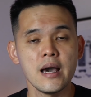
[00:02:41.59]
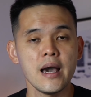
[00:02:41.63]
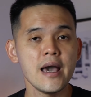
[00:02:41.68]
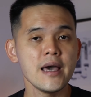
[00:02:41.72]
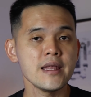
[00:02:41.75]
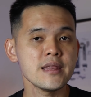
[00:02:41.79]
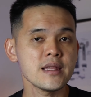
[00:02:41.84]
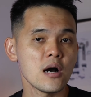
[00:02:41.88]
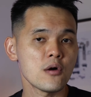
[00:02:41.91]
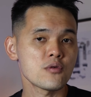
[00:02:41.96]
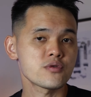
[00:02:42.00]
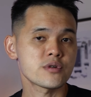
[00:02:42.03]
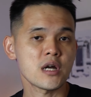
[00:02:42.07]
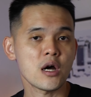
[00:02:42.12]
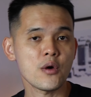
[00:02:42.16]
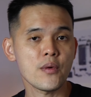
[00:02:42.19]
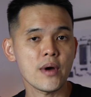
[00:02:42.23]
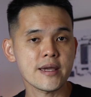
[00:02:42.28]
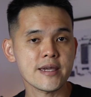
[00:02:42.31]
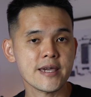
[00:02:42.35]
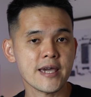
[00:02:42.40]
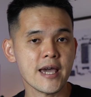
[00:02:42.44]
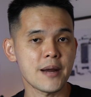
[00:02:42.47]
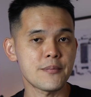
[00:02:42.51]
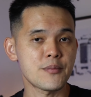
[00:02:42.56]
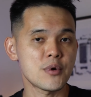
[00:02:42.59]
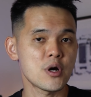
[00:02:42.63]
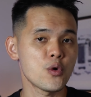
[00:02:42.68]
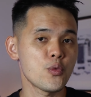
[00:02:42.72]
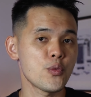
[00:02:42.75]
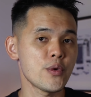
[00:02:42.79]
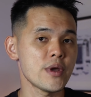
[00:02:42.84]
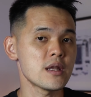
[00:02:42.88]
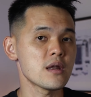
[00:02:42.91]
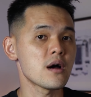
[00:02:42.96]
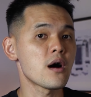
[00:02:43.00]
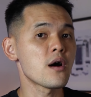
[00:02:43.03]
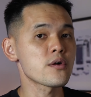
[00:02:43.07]
an ultra-wide camera
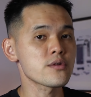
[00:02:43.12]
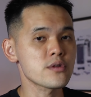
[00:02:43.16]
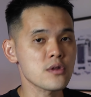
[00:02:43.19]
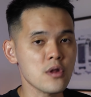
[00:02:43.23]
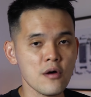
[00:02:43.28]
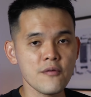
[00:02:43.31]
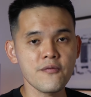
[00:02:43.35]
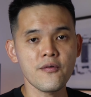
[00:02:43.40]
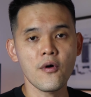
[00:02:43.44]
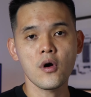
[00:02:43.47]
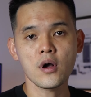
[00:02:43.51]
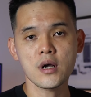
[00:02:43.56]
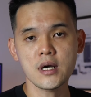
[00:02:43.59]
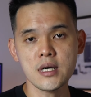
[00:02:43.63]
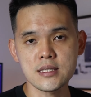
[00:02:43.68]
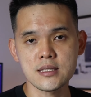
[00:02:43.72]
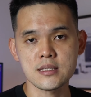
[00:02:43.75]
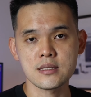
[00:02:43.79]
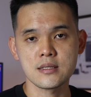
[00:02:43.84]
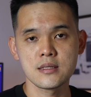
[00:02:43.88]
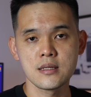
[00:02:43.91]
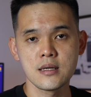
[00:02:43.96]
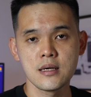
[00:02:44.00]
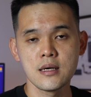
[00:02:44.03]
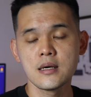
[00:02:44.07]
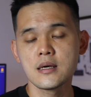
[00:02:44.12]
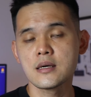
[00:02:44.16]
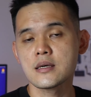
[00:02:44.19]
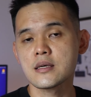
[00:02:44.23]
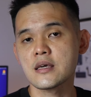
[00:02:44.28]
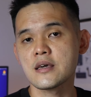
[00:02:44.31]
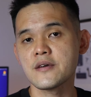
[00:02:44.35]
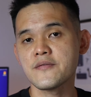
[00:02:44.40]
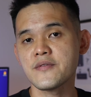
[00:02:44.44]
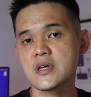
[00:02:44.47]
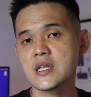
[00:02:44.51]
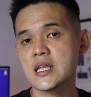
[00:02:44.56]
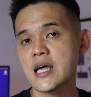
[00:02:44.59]
with autofocus,
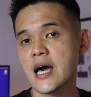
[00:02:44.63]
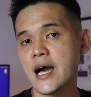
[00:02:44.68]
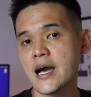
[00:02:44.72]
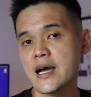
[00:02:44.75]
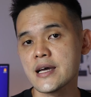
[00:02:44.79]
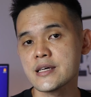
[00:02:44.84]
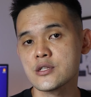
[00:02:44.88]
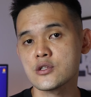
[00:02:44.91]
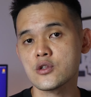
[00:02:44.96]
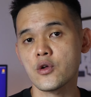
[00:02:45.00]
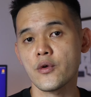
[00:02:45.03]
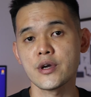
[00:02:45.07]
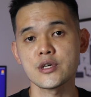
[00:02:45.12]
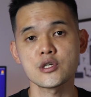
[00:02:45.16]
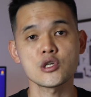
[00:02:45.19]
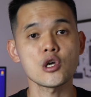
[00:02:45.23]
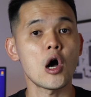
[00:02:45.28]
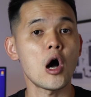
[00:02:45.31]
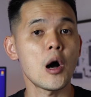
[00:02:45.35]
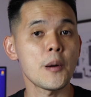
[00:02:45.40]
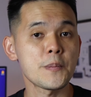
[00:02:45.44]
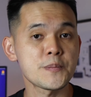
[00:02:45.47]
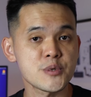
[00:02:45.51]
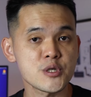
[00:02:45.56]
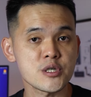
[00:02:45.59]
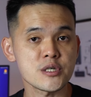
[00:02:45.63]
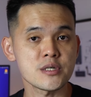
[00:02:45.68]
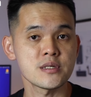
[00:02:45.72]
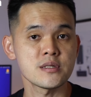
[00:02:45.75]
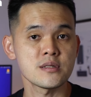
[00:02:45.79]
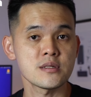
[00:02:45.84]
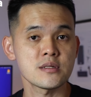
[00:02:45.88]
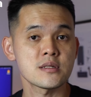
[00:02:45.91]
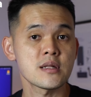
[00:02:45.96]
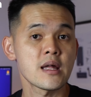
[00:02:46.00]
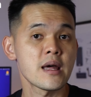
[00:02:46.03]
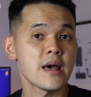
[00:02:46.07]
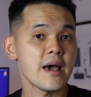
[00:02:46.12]
given high storage
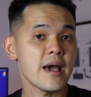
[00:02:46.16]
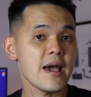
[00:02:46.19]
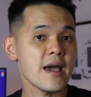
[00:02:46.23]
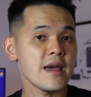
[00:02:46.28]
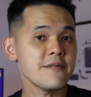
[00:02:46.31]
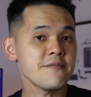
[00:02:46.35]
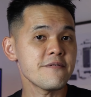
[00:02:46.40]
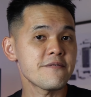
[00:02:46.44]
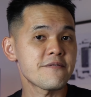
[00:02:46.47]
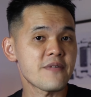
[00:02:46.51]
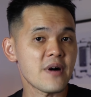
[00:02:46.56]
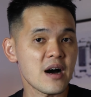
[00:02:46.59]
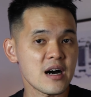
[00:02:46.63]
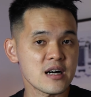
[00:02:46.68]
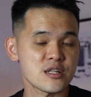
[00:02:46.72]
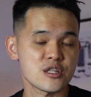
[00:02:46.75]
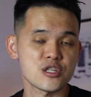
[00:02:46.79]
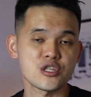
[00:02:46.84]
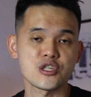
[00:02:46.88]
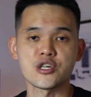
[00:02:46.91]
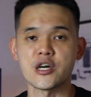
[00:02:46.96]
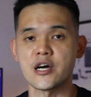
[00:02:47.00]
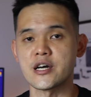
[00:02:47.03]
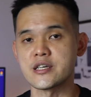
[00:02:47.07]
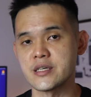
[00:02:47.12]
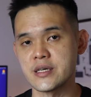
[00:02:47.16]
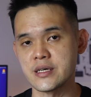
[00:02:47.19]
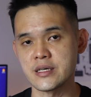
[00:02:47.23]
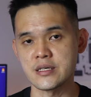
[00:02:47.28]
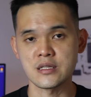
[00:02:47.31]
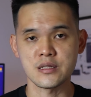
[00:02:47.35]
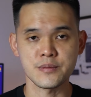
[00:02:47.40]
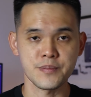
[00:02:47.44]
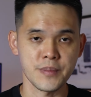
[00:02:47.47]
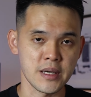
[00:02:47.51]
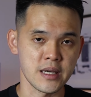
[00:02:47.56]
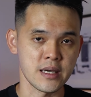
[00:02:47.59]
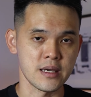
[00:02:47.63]
options, and fast charging
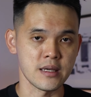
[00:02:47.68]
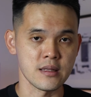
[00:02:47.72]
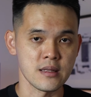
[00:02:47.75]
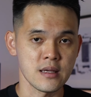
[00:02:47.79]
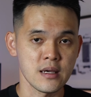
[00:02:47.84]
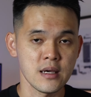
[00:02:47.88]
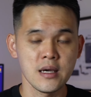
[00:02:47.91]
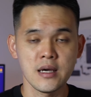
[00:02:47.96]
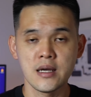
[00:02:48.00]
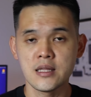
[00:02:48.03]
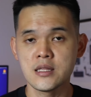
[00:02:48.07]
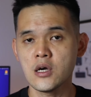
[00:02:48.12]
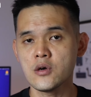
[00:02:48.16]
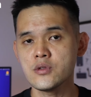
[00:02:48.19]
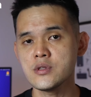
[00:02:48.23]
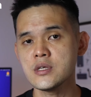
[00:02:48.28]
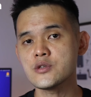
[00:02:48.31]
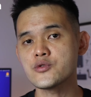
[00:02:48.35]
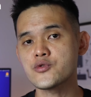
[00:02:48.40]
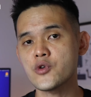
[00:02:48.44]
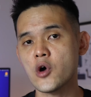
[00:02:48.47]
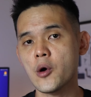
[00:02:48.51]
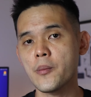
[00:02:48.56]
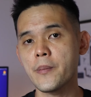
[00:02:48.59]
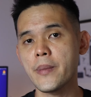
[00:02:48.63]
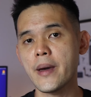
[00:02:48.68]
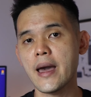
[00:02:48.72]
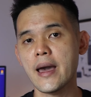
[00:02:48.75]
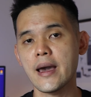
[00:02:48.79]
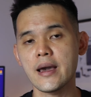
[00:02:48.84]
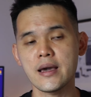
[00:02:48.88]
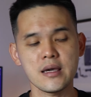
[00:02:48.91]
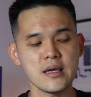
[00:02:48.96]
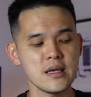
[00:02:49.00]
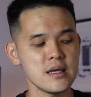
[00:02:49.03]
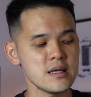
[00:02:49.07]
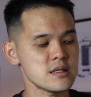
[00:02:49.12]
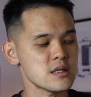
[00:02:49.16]
speed. The only
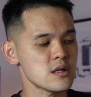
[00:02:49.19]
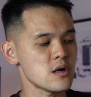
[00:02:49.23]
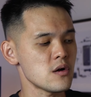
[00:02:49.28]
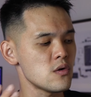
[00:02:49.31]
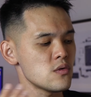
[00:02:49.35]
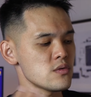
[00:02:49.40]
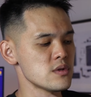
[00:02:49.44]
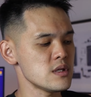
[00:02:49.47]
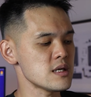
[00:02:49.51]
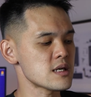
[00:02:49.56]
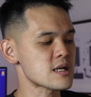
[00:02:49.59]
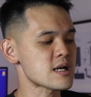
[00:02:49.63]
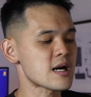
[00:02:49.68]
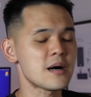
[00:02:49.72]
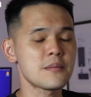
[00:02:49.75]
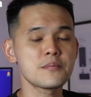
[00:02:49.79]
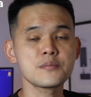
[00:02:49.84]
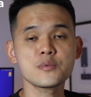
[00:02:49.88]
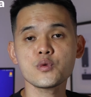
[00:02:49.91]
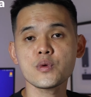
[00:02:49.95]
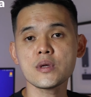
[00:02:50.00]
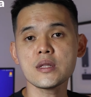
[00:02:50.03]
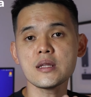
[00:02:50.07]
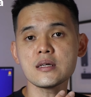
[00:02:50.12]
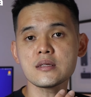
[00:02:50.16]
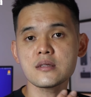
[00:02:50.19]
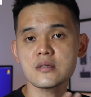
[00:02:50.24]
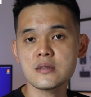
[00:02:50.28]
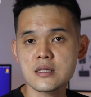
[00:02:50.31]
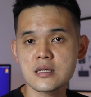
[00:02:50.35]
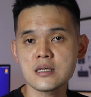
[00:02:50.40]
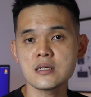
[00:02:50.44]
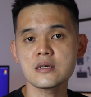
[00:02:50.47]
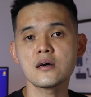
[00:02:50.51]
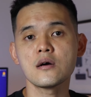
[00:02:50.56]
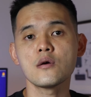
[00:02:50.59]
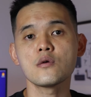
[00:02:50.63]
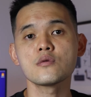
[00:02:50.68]
drawback, it only comes with a
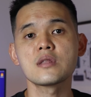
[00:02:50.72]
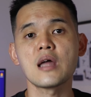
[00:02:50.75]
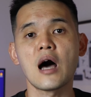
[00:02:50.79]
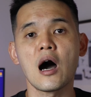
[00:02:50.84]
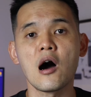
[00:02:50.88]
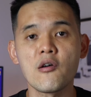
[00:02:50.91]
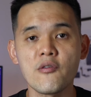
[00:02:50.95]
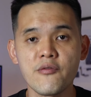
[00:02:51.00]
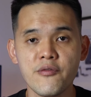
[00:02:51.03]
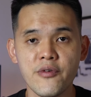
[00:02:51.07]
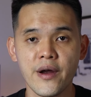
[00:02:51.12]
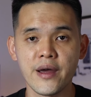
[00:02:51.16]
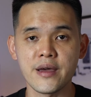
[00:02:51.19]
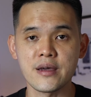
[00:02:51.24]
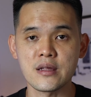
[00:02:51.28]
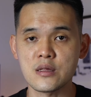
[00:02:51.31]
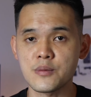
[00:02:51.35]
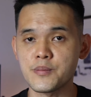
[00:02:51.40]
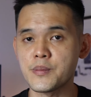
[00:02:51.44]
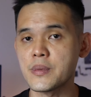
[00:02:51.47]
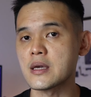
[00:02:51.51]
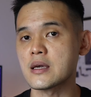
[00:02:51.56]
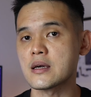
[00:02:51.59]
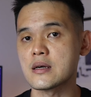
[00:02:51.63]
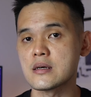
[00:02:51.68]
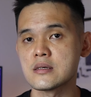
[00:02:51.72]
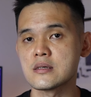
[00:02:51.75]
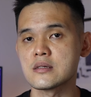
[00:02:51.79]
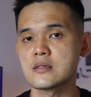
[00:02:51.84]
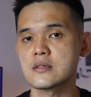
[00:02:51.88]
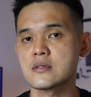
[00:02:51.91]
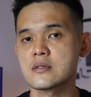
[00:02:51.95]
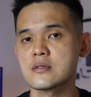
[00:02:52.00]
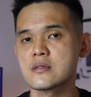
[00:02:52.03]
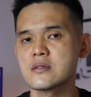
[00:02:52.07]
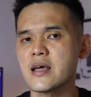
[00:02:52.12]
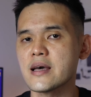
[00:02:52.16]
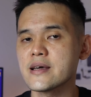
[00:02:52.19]
single down-flying speaker
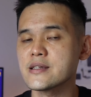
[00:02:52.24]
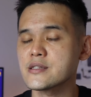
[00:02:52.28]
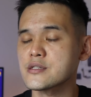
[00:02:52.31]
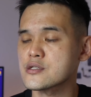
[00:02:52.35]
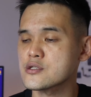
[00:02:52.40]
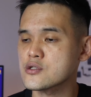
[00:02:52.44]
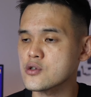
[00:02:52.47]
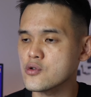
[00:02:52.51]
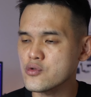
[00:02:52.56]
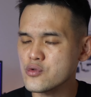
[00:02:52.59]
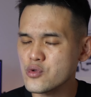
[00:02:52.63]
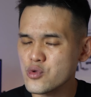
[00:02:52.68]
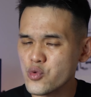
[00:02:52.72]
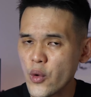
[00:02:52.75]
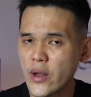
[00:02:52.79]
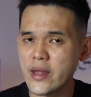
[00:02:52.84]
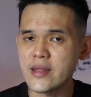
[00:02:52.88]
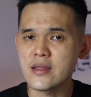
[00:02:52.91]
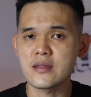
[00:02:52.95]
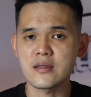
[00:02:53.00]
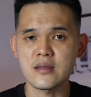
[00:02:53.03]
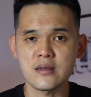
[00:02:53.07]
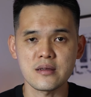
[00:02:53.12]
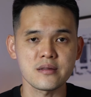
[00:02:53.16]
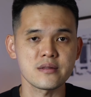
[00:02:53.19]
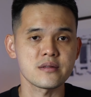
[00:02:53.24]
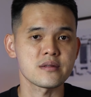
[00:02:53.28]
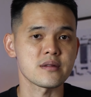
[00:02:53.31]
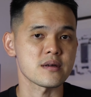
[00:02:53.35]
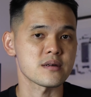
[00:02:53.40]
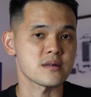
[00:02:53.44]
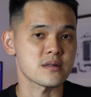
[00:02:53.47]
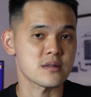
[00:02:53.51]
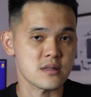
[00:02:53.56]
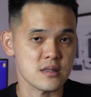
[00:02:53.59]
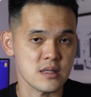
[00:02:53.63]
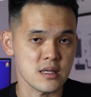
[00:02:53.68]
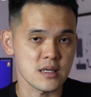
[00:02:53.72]
that's so
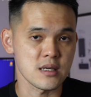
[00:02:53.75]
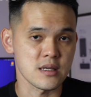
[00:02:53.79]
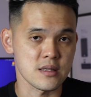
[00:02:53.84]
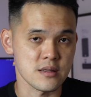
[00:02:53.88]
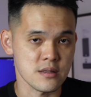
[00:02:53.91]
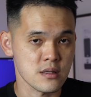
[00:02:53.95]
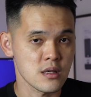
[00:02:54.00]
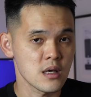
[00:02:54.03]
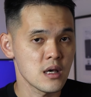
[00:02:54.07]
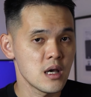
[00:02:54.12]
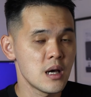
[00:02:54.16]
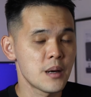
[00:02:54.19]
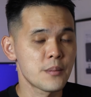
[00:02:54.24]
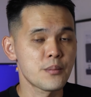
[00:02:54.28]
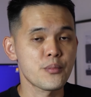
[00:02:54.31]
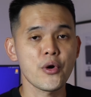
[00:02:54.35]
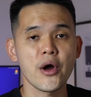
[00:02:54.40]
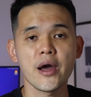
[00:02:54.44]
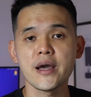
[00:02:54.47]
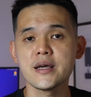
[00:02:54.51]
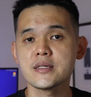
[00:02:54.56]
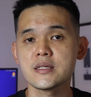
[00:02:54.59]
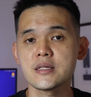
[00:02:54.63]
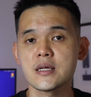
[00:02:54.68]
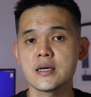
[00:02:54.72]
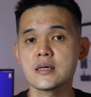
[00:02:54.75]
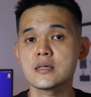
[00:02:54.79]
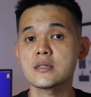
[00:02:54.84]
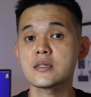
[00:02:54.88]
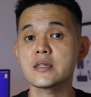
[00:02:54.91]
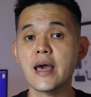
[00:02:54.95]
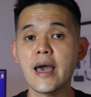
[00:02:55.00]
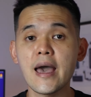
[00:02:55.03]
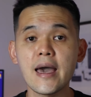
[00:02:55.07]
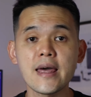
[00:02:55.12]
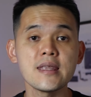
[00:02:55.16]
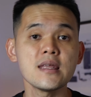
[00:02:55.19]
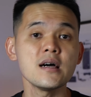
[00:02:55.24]
2016. Pricings
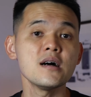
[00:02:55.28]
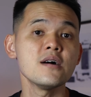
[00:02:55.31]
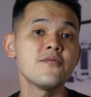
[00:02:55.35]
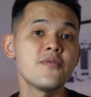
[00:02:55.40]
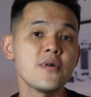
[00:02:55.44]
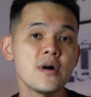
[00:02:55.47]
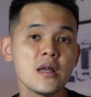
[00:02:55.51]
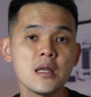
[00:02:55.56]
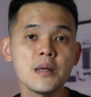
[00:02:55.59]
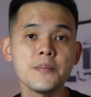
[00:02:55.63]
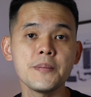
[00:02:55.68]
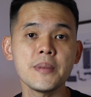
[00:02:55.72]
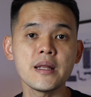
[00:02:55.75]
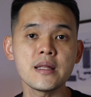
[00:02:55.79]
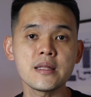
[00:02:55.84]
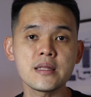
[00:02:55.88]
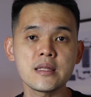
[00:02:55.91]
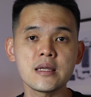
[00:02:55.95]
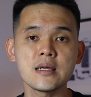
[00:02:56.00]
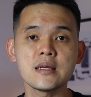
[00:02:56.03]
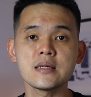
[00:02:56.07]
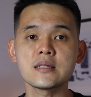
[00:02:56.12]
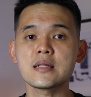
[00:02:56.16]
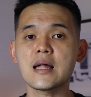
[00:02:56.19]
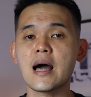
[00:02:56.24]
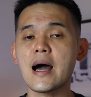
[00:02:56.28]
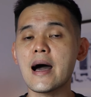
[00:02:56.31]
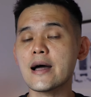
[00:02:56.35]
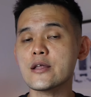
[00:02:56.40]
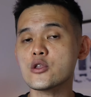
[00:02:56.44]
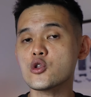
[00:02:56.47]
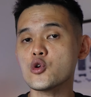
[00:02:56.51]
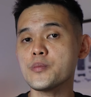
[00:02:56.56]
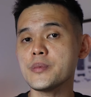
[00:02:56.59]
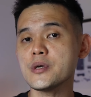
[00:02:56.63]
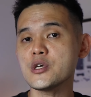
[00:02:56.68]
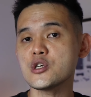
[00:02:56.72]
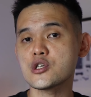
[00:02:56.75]
and availabilities are
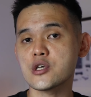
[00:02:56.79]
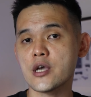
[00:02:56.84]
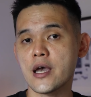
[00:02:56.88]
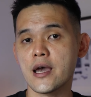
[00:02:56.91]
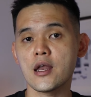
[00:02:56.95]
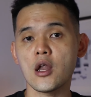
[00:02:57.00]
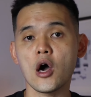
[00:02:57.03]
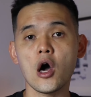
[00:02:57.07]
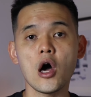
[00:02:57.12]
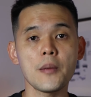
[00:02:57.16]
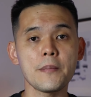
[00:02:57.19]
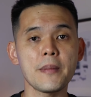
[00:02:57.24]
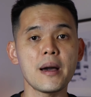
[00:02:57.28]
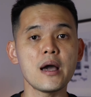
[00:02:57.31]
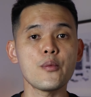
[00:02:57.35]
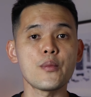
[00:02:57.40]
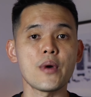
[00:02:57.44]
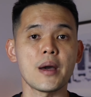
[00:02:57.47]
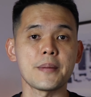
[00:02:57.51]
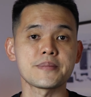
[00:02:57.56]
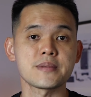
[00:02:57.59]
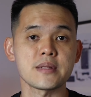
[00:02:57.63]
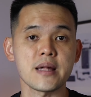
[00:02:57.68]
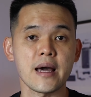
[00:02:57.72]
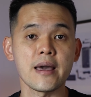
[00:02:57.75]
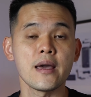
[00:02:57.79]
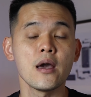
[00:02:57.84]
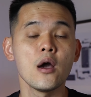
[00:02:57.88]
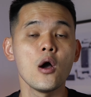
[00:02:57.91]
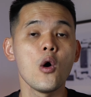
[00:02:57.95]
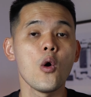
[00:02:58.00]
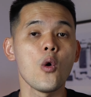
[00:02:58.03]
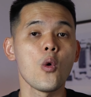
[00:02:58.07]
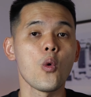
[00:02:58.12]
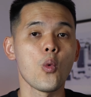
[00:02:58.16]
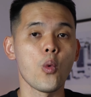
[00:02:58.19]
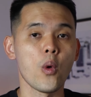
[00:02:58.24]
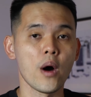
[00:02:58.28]
to be shared on my website
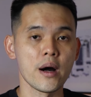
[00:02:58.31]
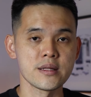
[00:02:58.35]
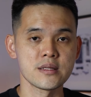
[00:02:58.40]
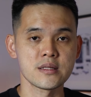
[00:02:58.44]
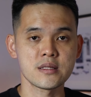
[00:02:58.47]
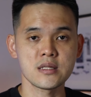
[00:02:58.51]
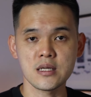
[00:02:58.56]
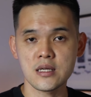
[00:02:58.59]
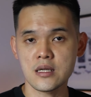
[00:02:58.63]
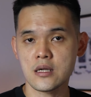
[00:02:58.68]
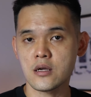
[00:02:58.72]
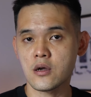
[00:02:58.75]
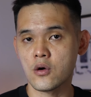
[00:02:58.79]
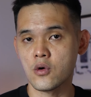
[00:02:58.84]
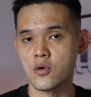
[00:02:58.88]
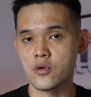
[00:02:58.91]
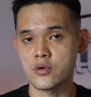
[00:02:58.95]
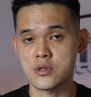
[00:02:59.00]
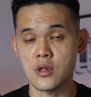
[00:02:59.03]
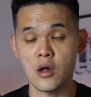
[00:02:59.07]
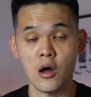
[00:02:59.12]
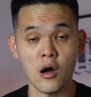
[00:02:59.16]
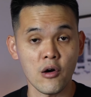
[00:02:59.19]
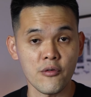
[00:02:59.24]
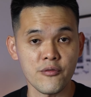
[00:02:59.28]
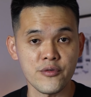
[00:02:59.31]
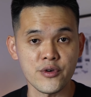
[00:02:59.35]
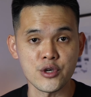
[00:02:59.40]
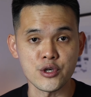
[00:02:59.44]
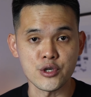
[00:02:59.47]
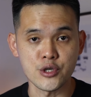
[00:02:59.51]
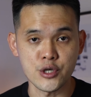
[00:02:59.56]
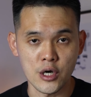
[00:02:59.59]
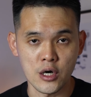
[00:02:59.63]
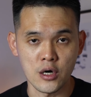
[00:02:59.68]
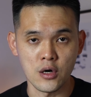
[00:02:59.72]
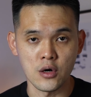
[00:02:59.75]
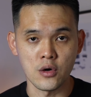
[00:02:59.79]
once it goes
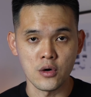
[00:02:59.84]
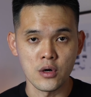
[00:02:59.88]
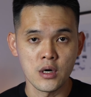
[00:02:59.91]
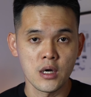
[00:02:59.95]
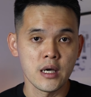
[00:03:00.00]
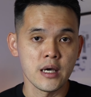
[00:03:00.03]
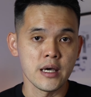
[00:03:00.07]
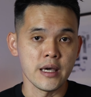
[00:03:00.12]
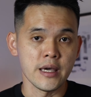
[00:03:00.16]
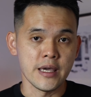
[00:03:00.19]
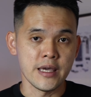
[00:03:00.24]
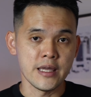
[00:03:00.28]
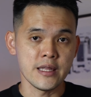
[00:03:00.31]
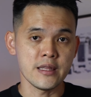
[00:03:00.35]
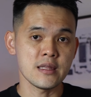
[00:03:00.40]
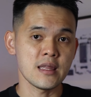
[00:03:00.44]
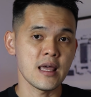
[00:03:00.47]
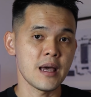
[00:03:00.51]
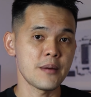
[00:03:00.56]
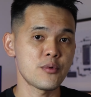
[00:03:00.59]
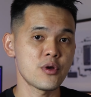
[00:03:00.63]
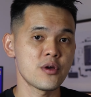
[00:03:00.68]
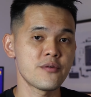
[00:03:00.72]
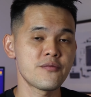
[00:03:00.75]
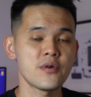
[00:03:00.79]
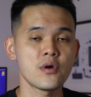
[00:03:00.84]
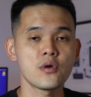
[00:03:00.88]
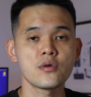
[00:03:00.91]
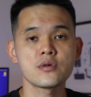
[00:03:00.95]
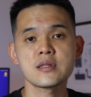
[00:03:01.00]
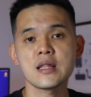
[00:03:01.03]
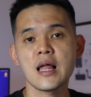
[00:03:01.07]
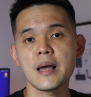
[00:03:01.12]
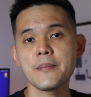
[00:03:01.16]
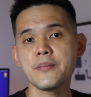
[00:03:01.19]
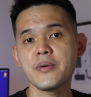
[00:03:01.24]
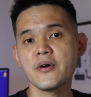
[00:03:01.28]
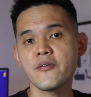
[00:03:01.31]
official. In-depth reviews
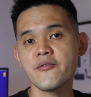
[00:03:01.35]
like